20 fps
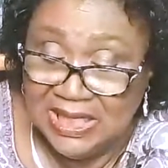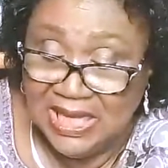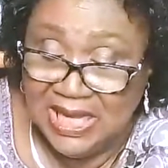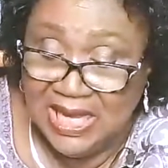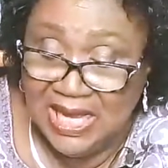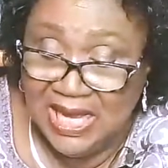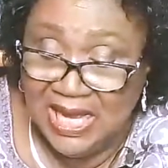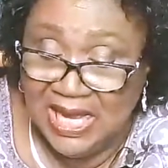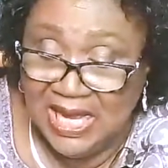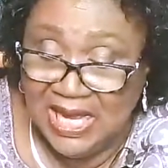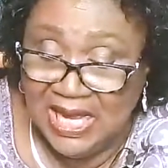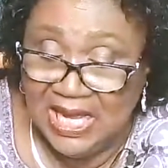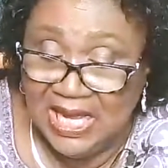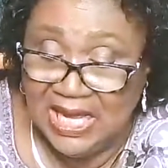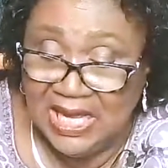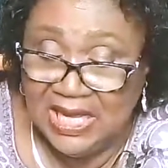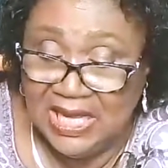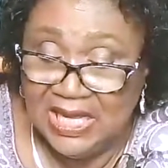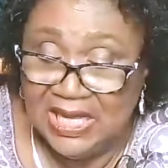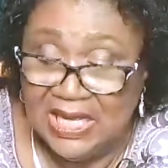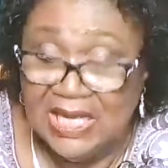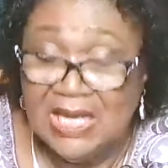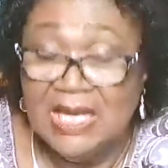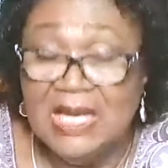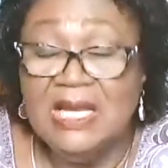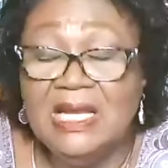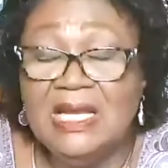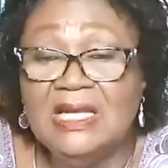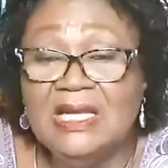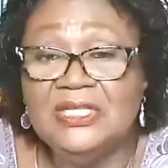uh,
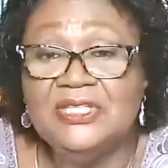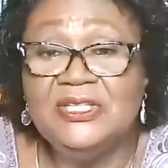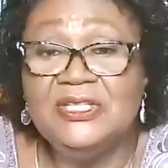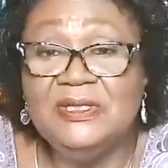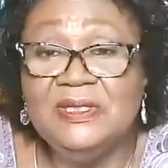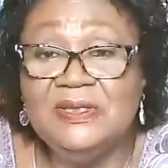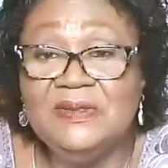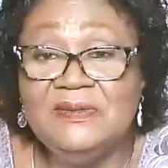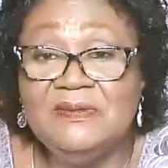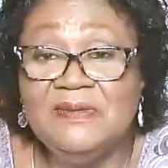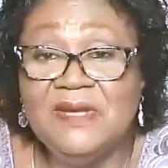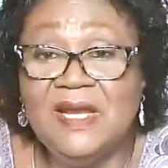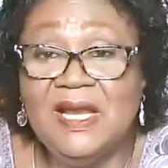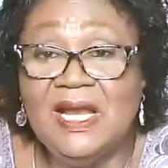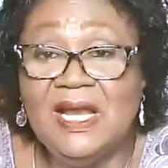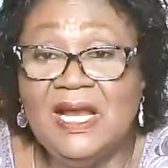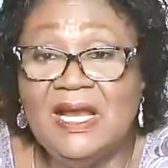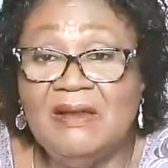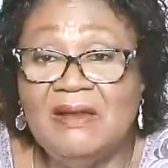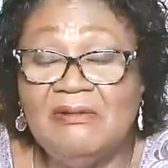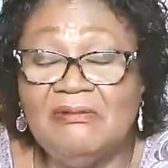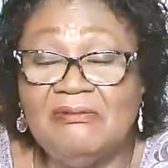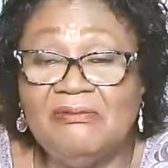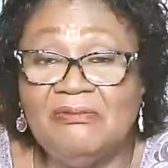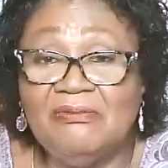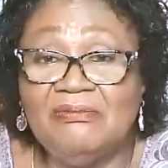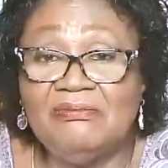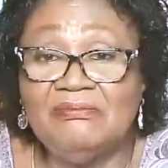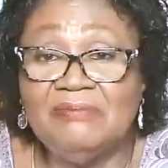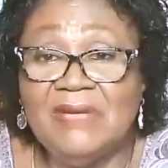she uh,
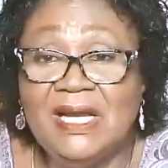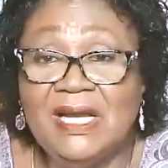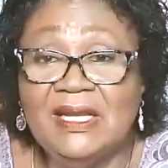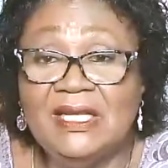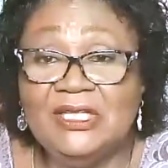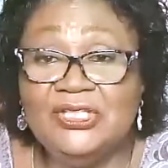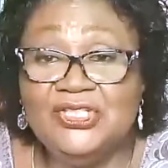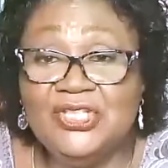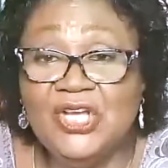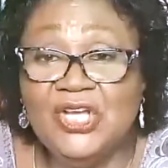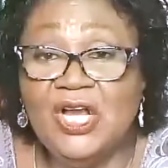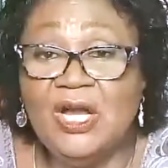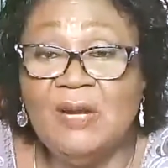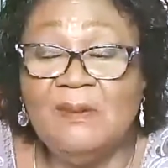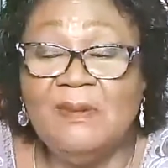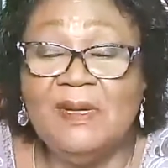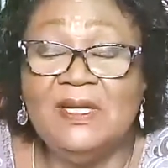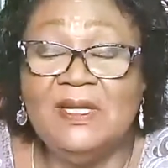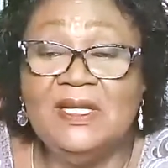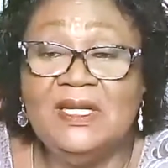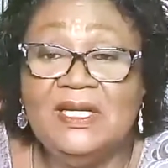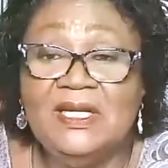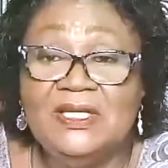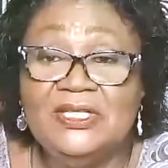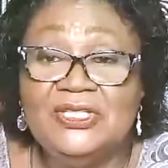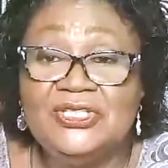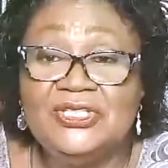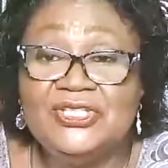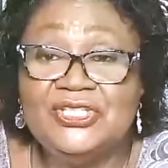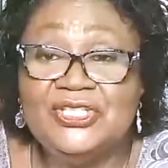had a job.
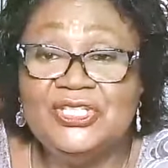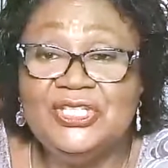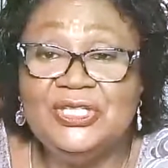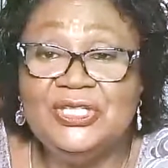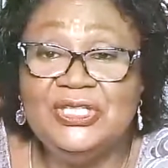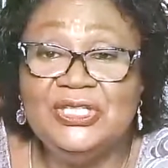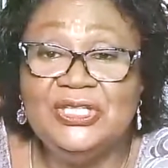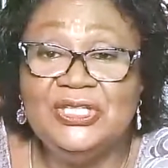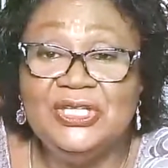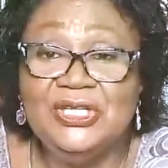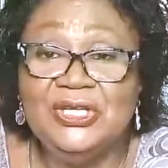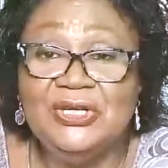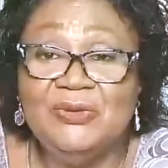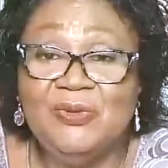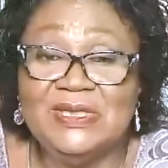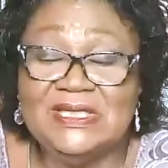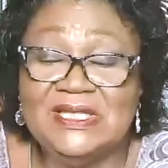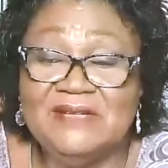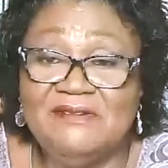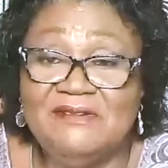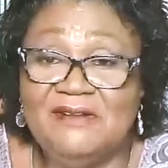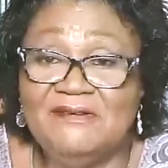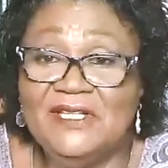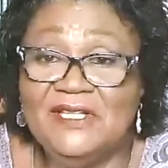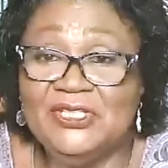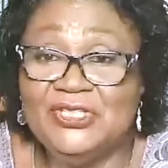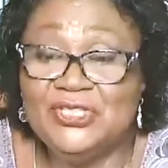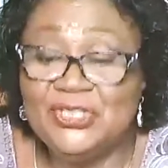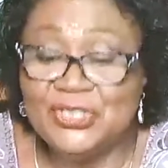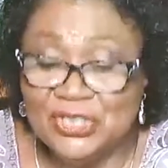She was involved
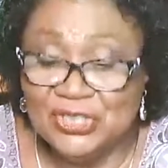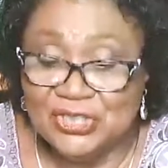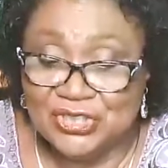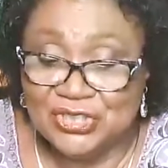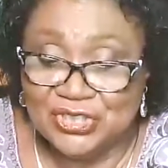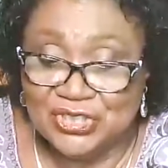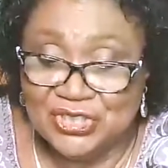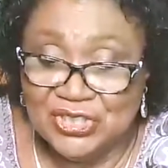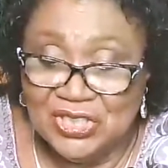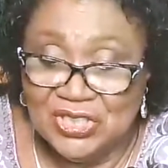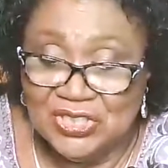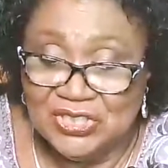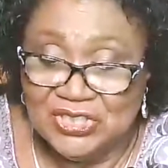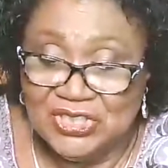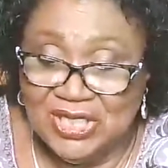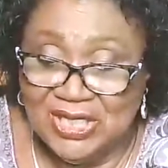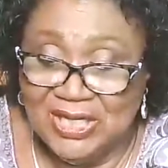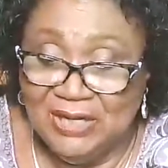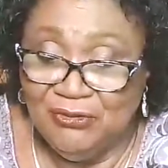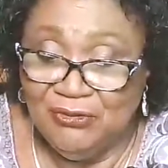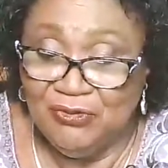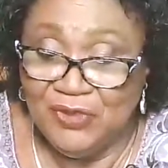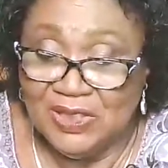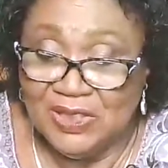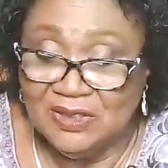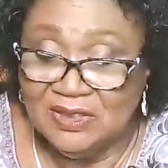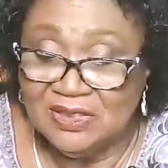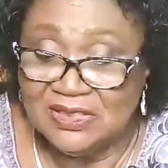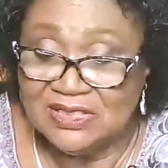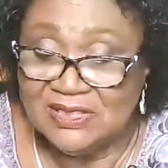in church. She had a
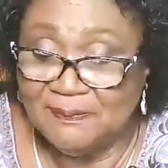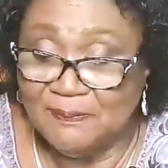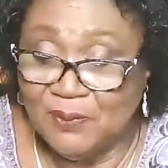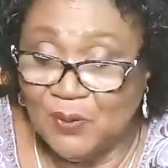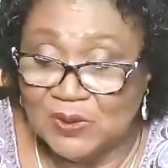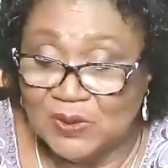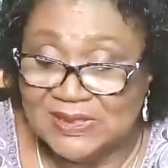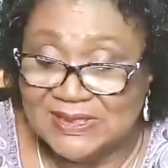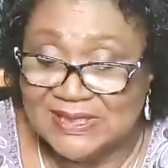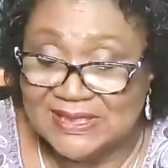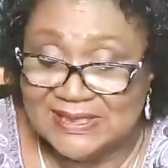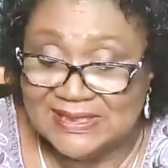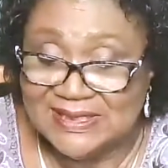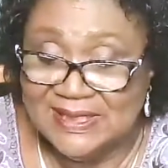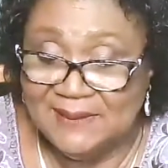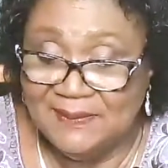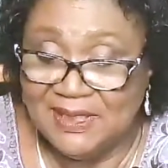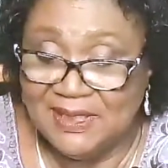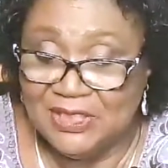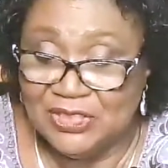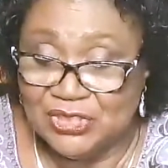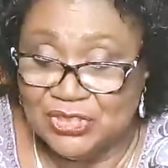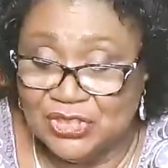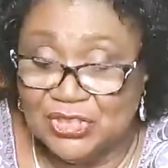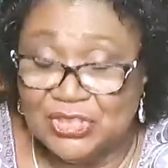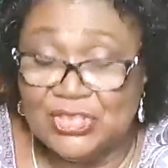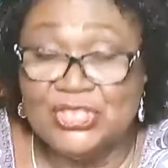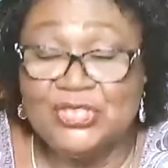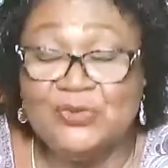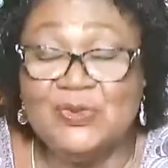real good support system in the
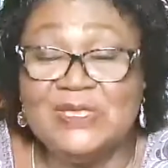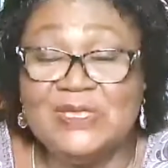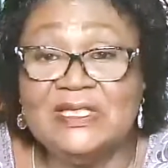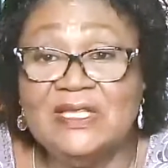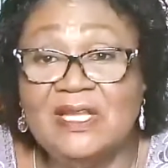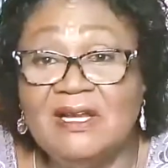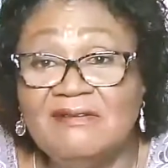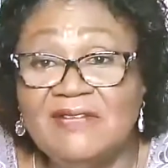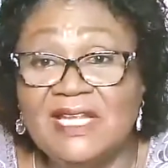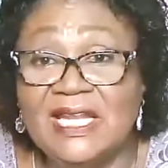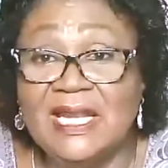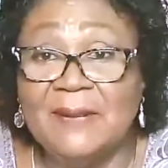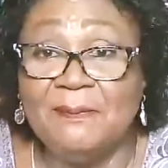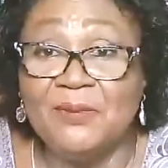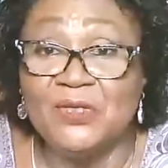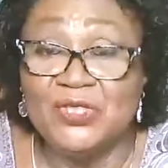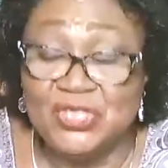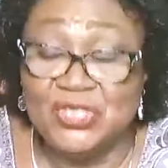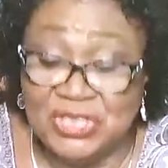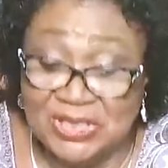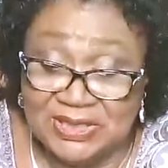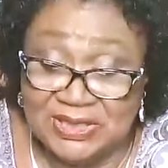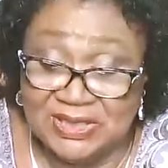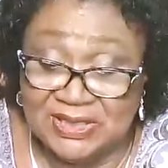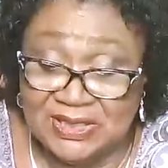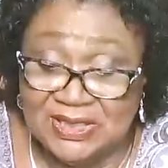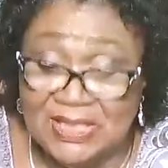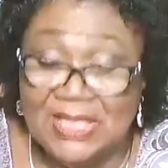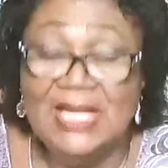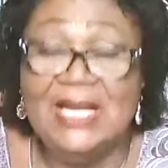church. She was loved and
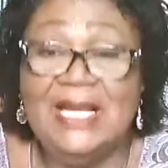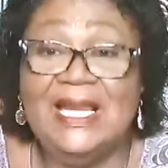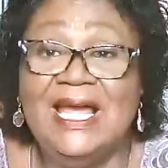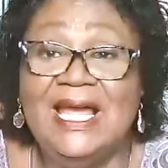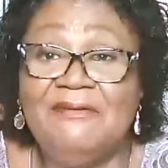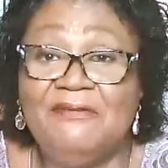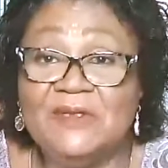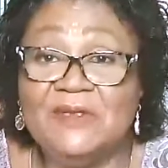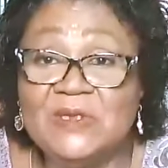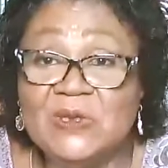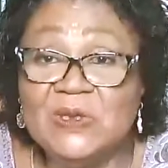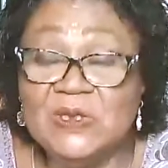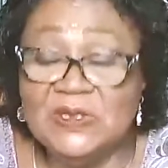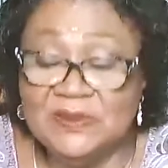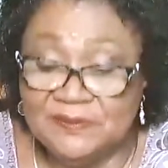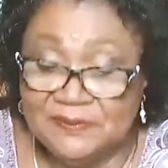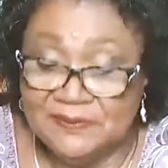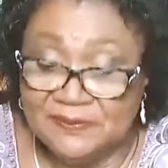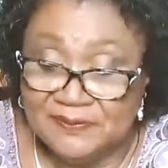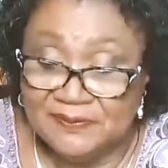appreciated. Life was good.